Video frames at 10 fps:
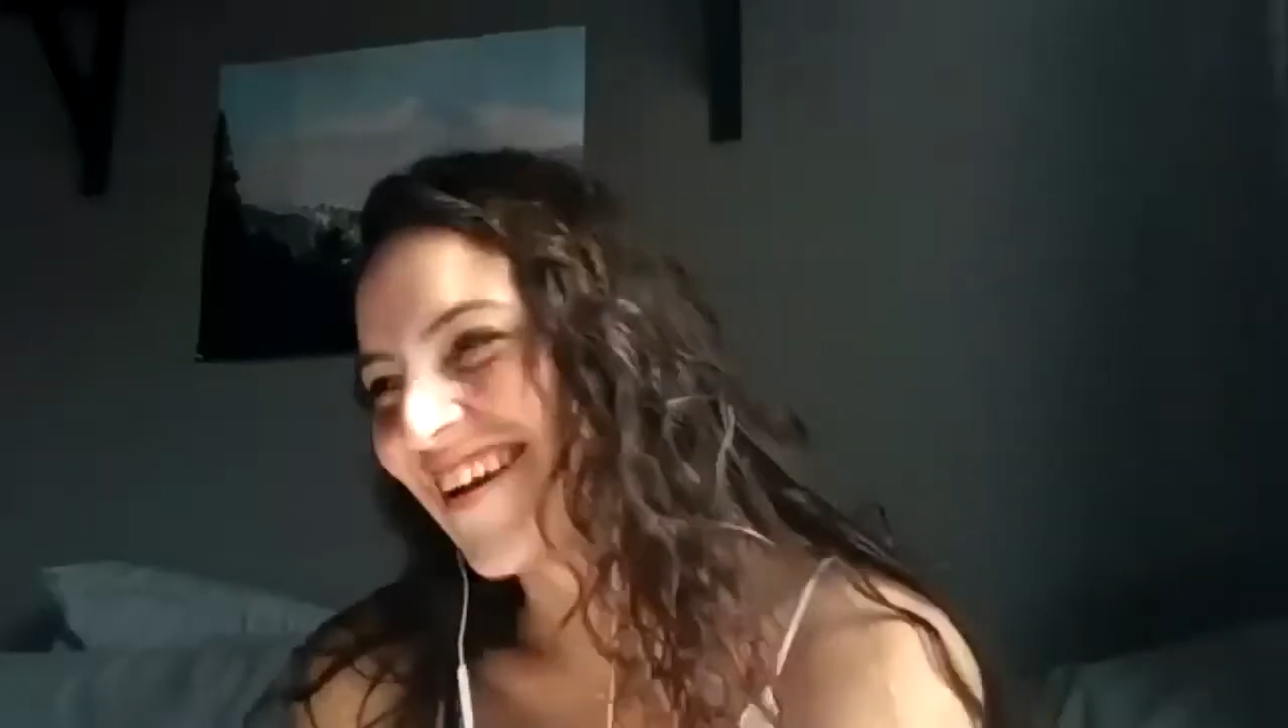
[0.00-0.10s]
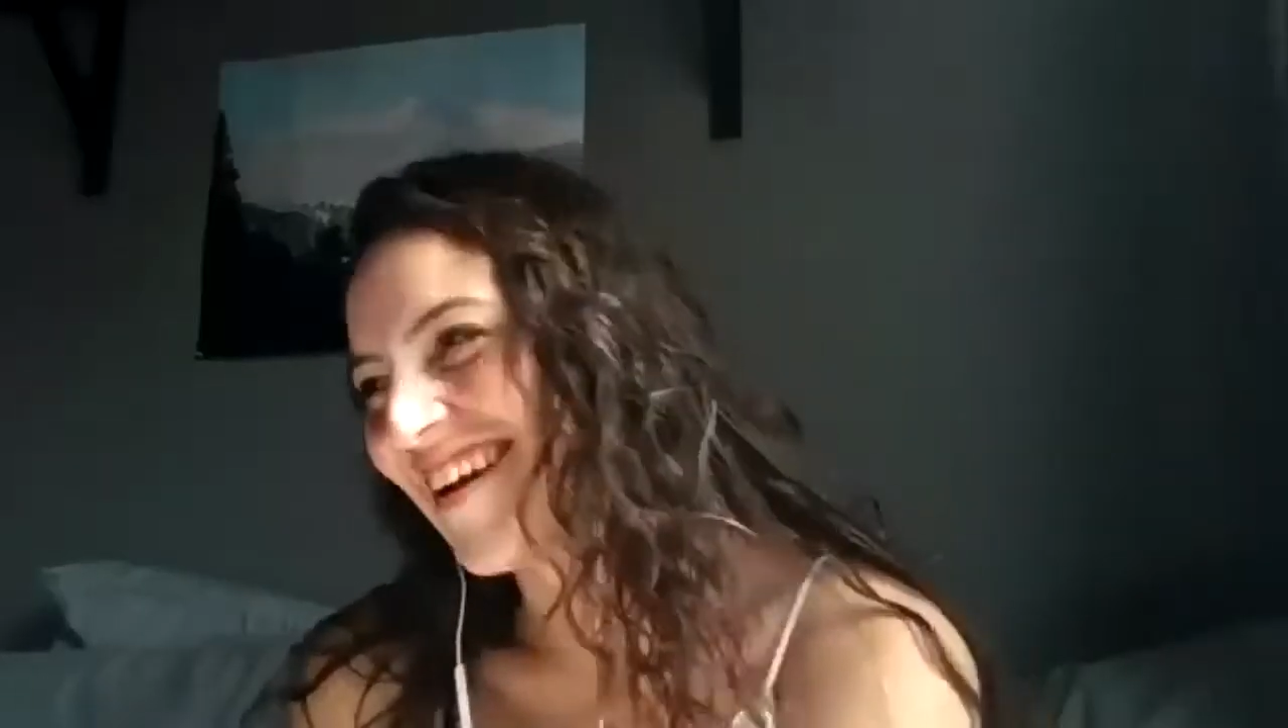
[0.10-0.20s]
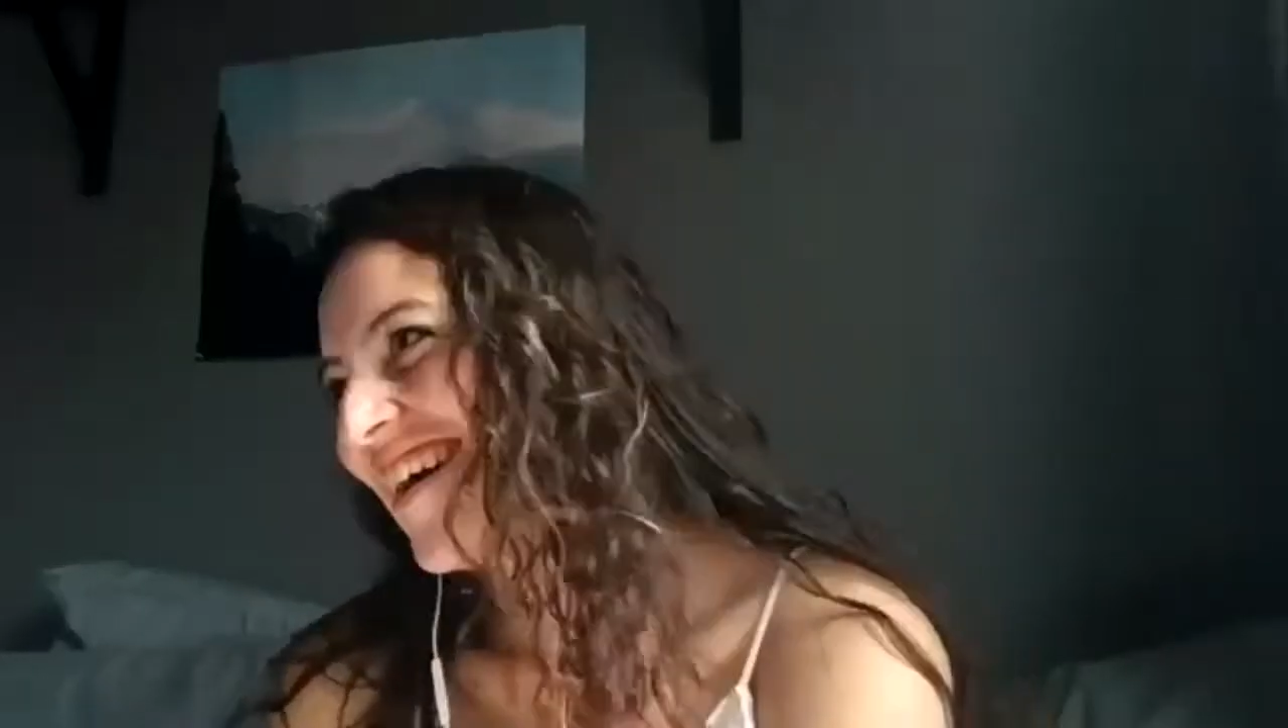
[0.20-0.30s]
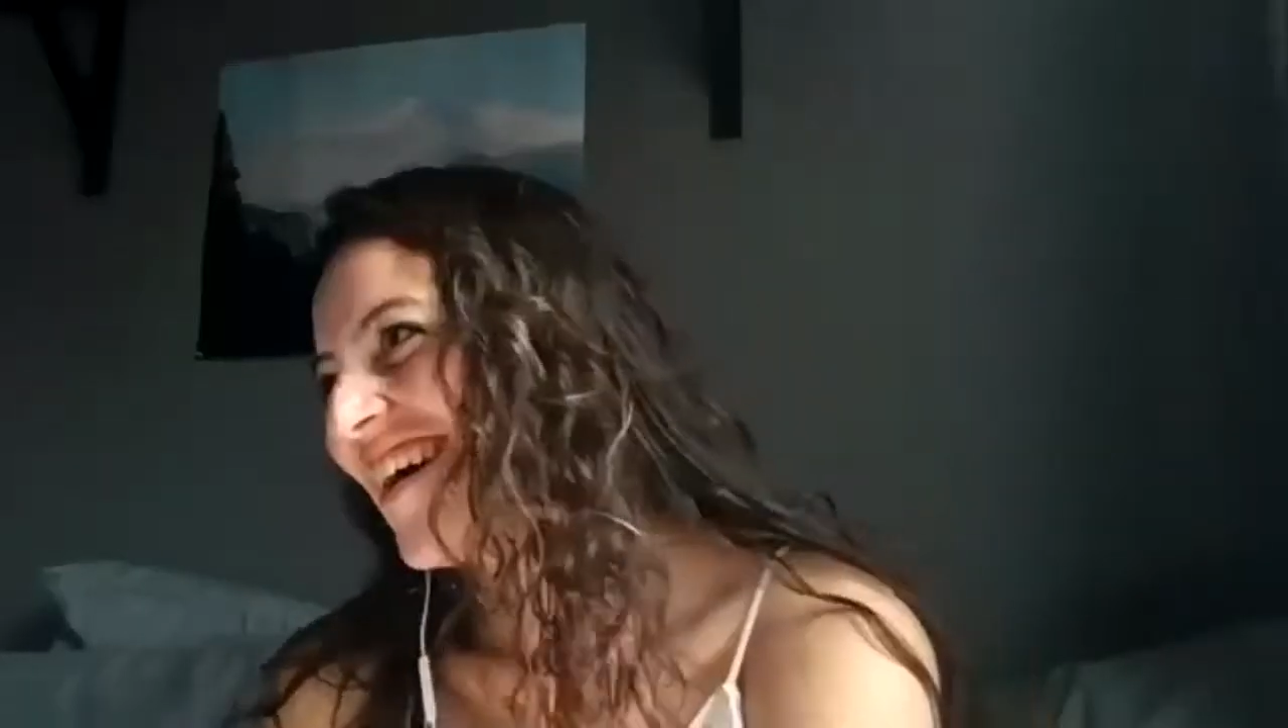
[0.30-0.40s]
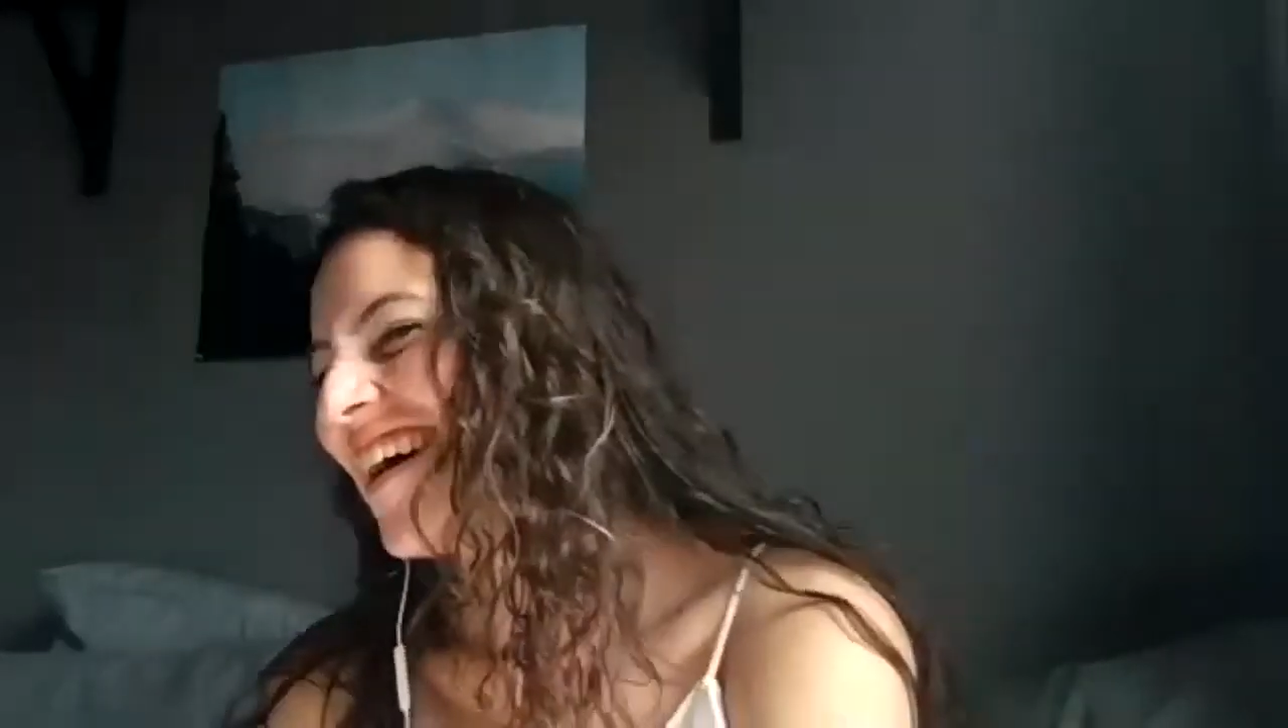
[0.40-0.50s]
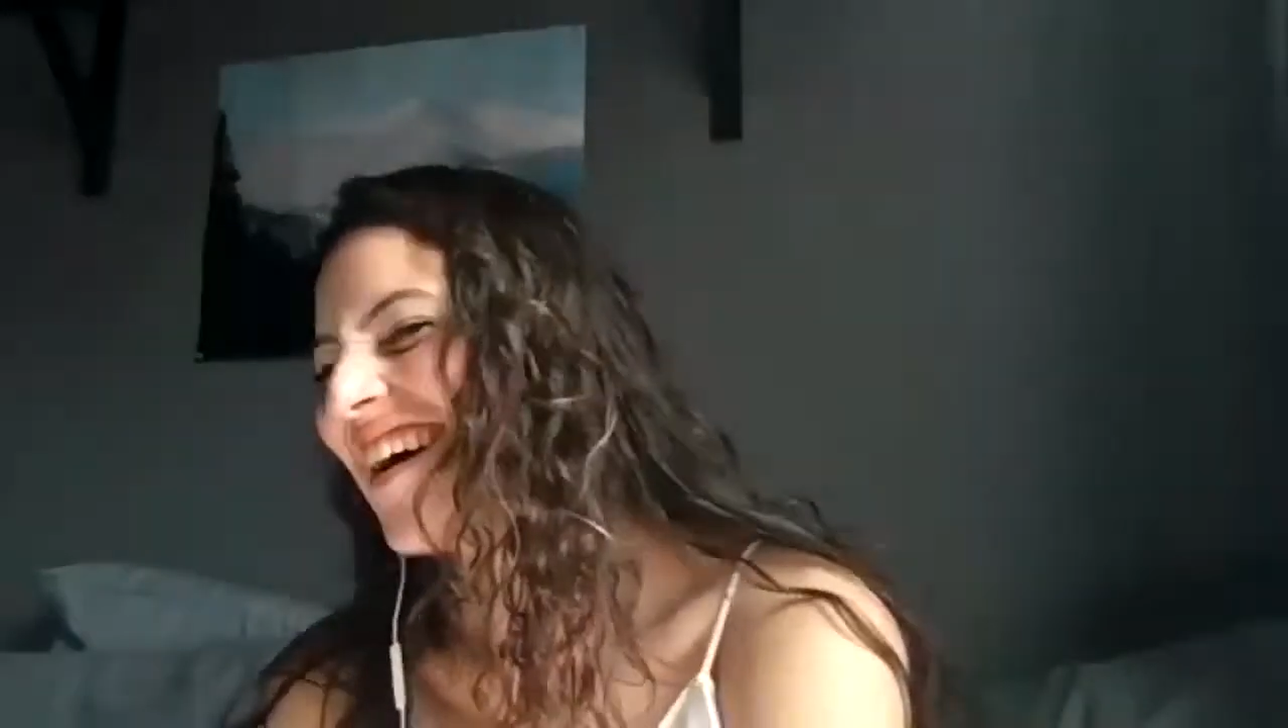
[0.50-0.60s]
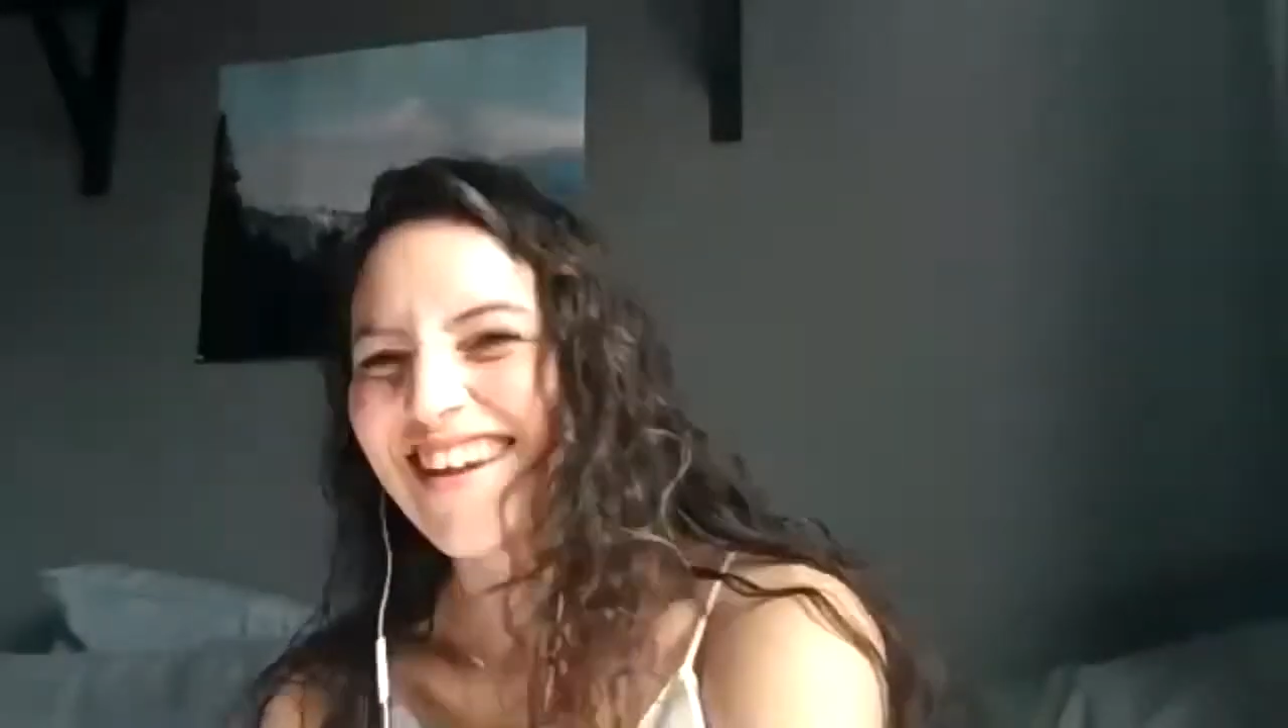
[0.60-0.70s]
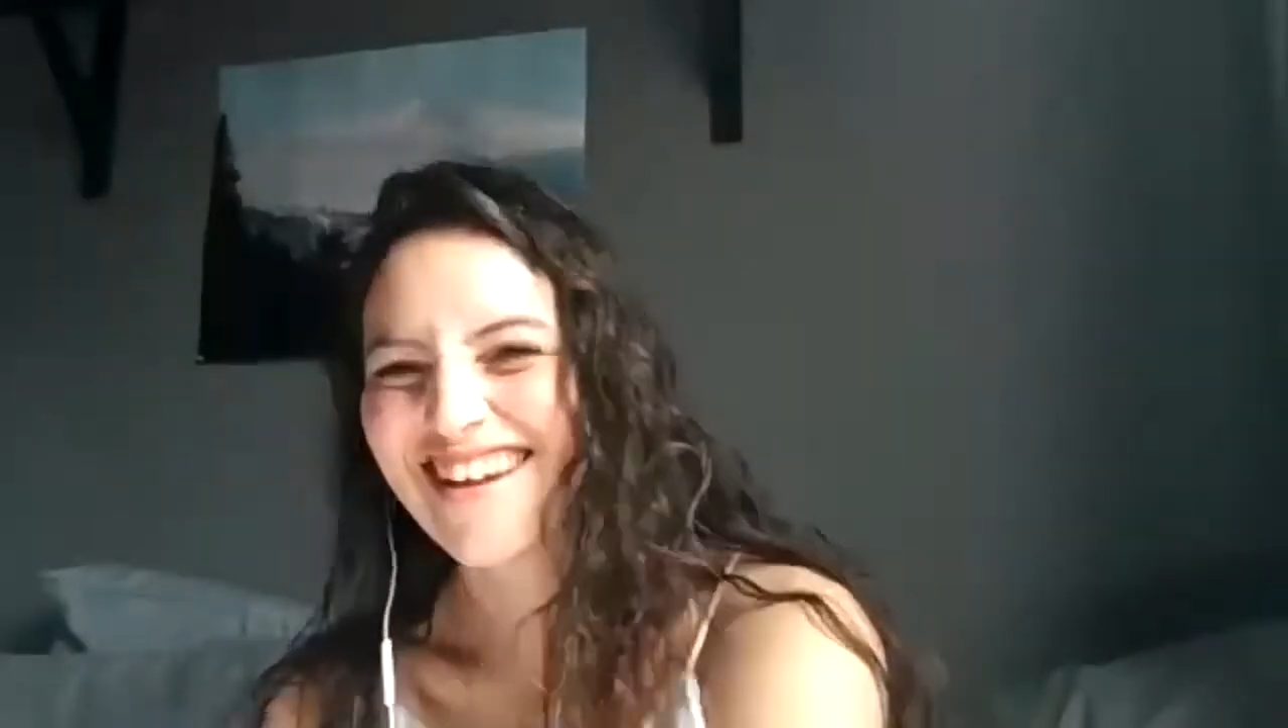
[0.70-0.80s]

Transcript: just kidding.